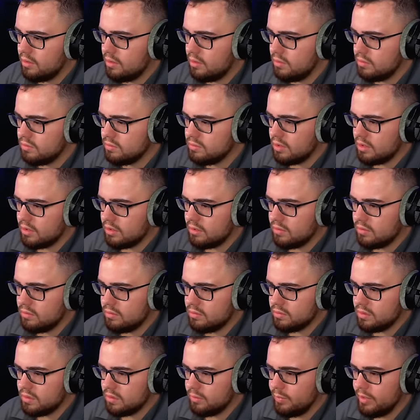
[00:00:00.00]
Hold on.
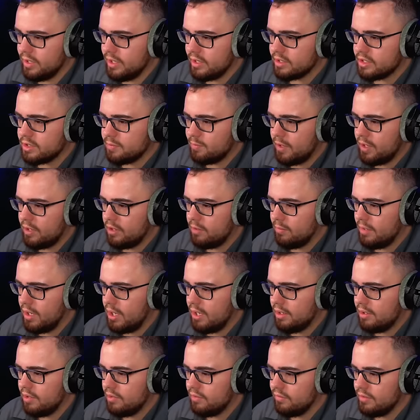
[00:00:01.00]
Hold on. We got a spider
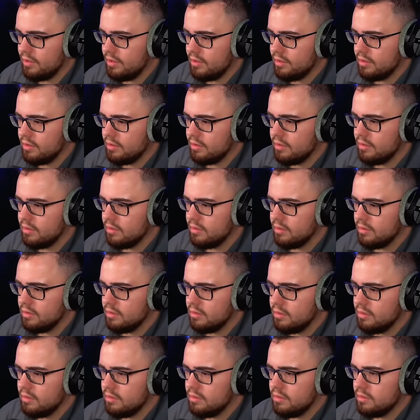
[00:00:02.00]
body over here.
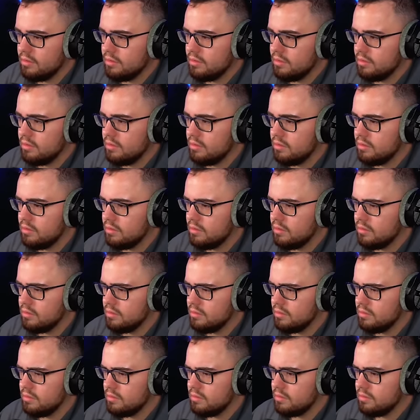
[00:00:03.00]

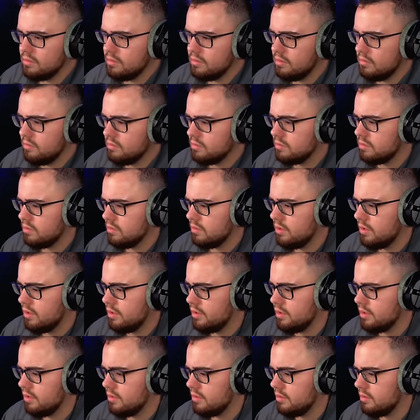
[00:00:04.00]
What's going on
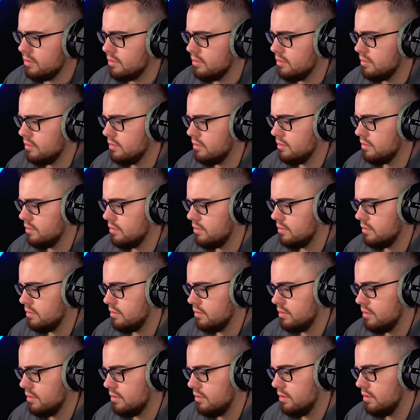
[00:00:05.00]
here?
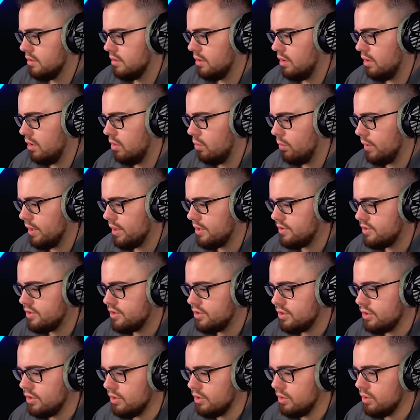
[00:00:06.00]
Oh, we
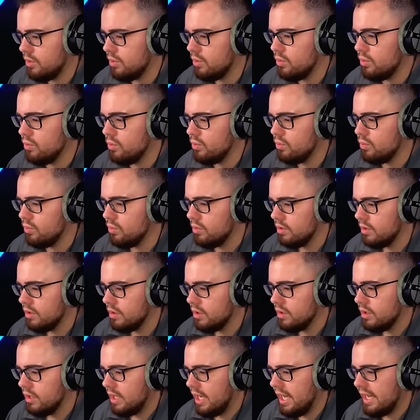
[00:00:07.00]
do.
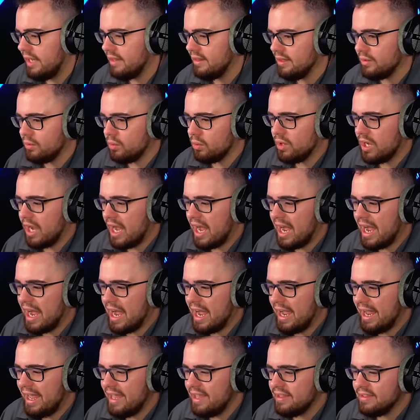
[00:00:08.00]
Hey, little
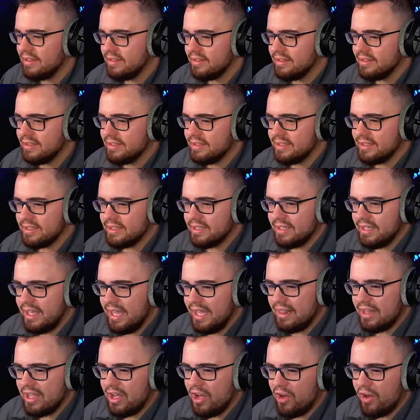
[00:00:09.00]
guy.
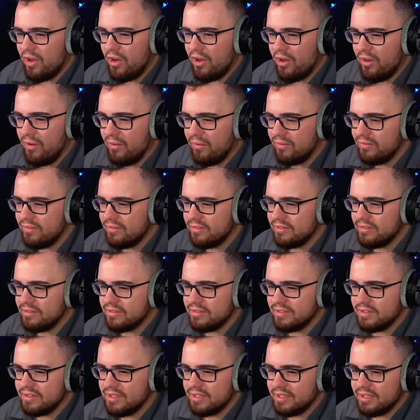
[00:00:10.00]
Hello.
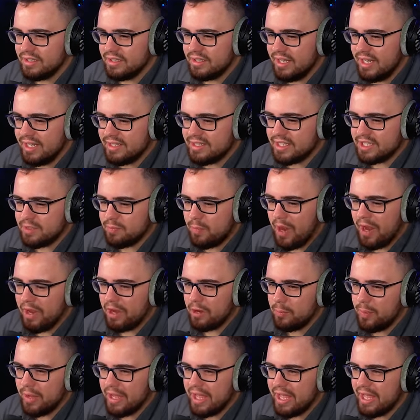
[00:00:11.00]
That's a
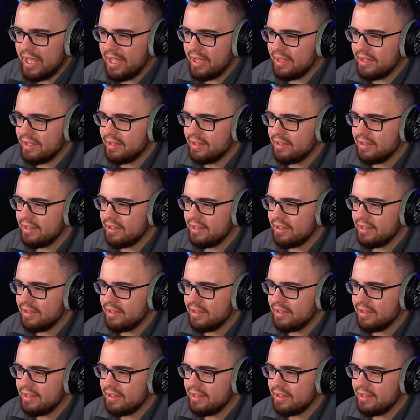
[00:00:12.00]
spider pig.